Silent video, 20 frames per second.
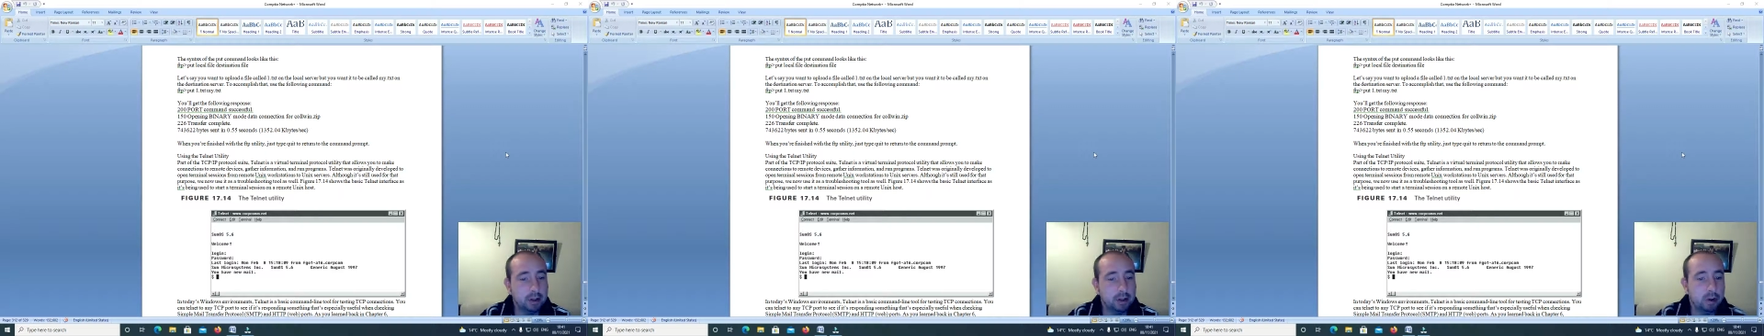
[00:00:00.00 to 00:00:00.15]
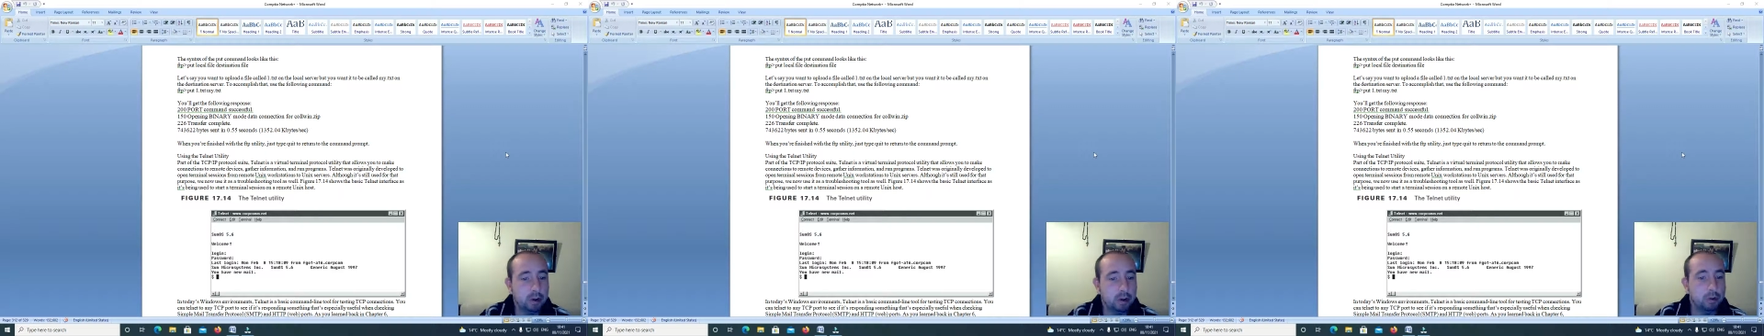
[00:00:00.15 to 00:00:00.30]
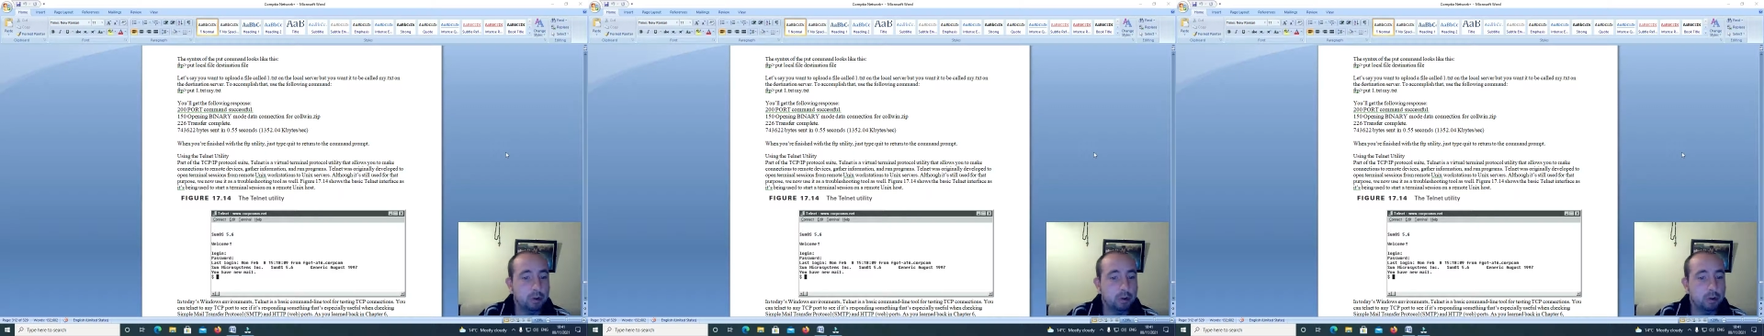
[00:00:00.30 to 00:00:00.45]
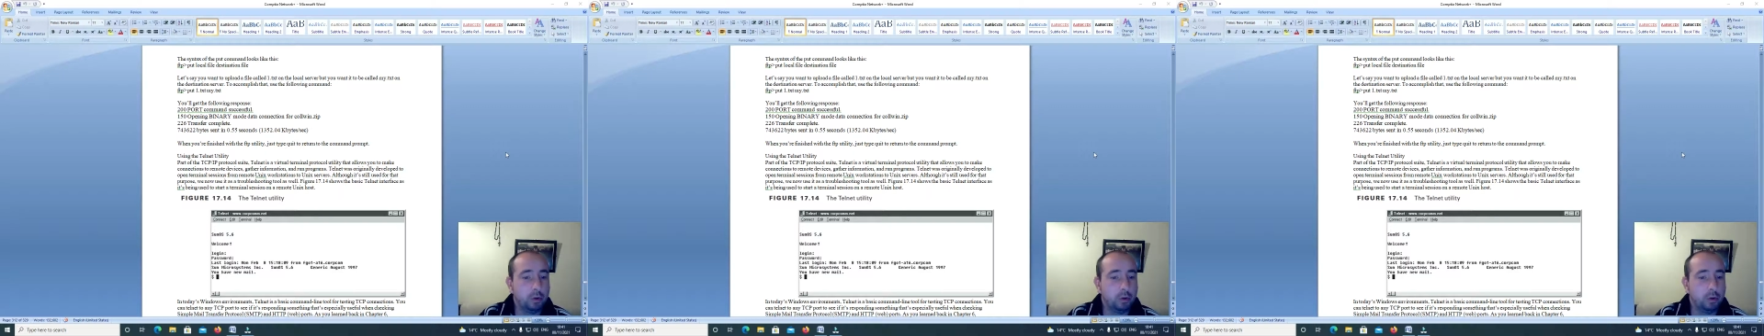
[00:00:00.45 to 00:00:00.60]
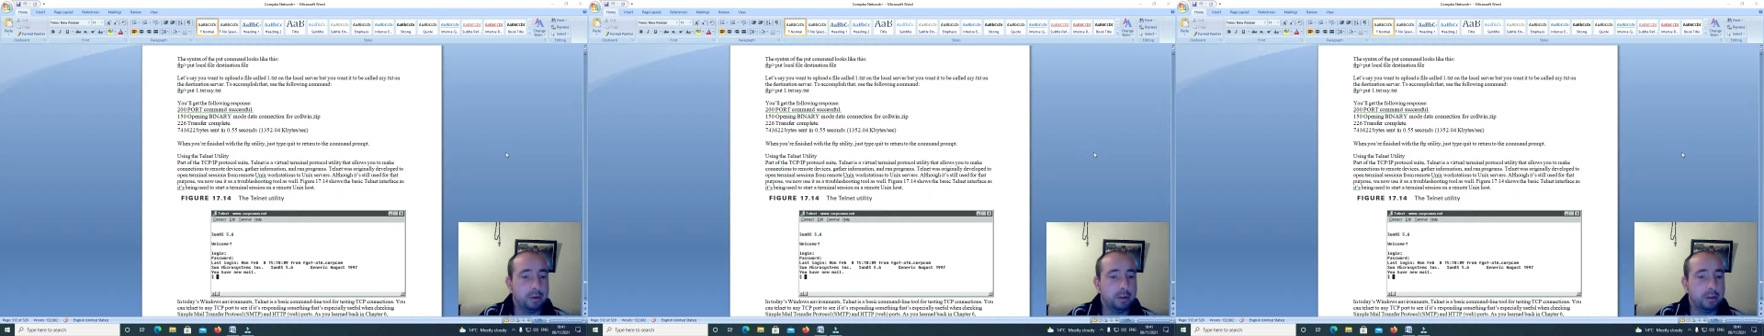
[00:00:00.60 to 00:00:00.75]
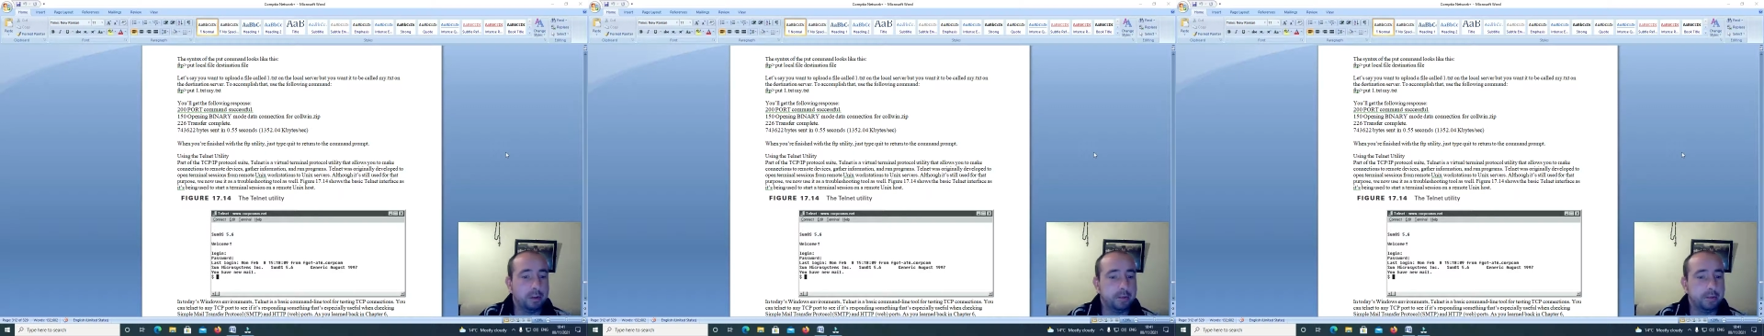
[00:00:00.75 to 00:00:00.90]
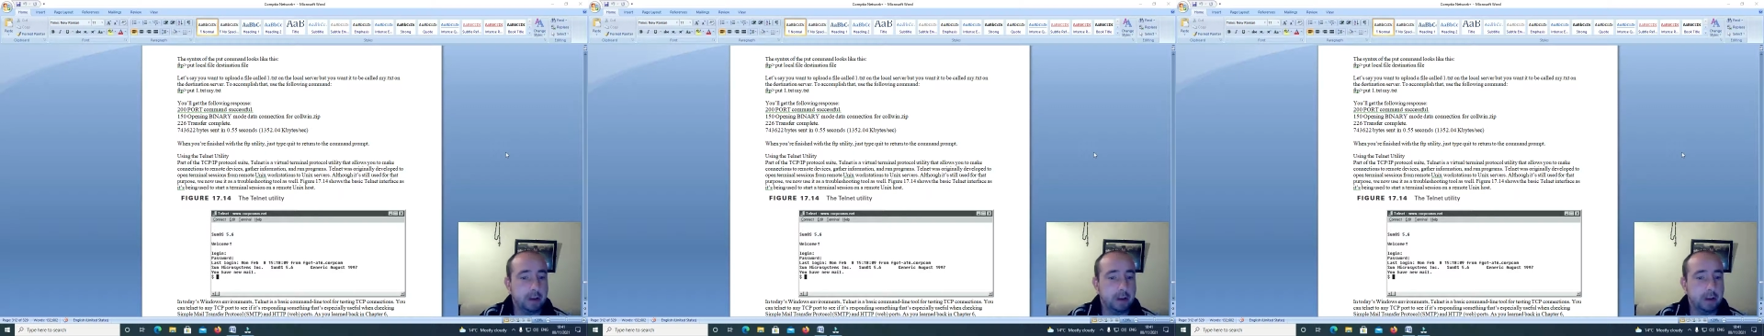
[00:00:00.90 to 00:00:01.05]

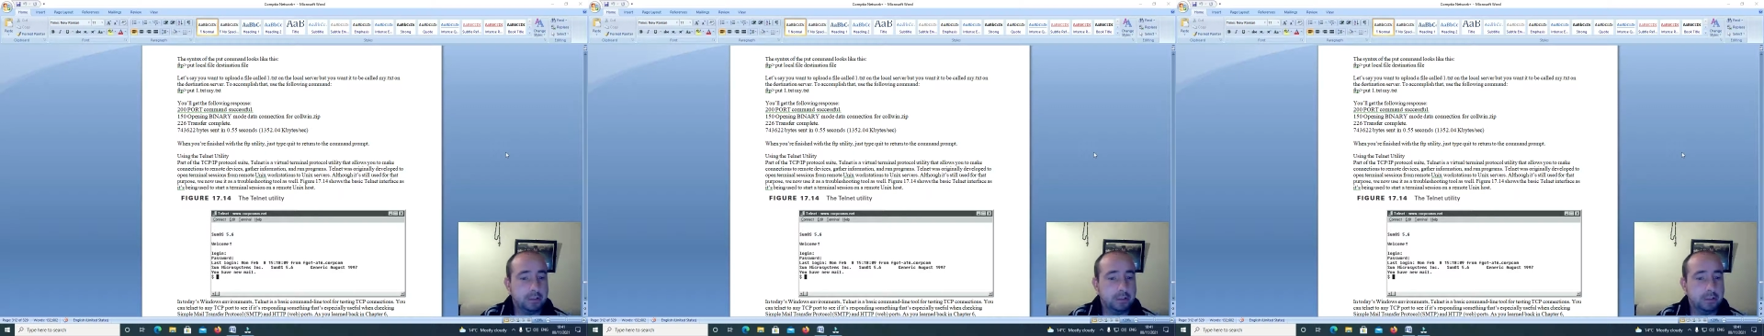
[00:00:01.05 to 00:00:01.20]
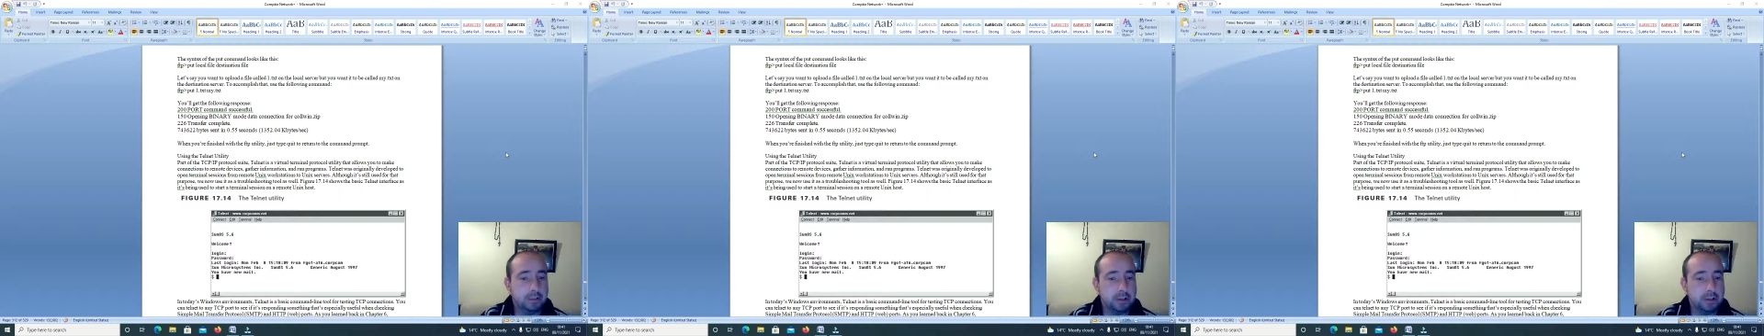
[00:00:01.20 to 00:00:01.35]
150